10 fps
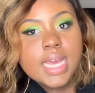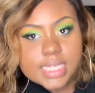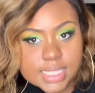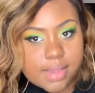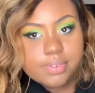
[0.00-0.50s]

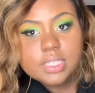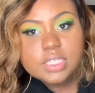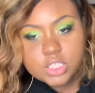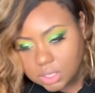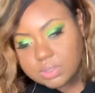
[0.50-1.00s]
definitely
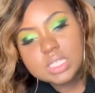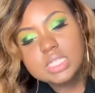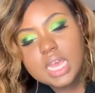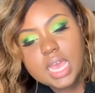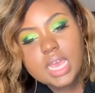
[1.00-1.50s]
shown us
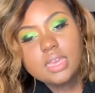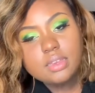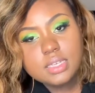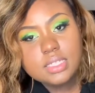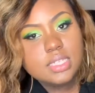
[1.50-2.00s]
that
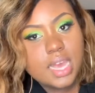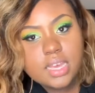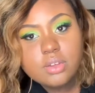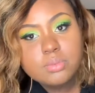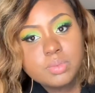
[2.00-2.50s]
because
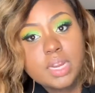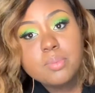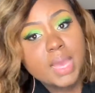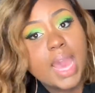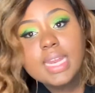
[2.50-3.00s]
they'll, they're
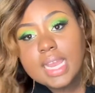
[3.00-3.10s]
petty.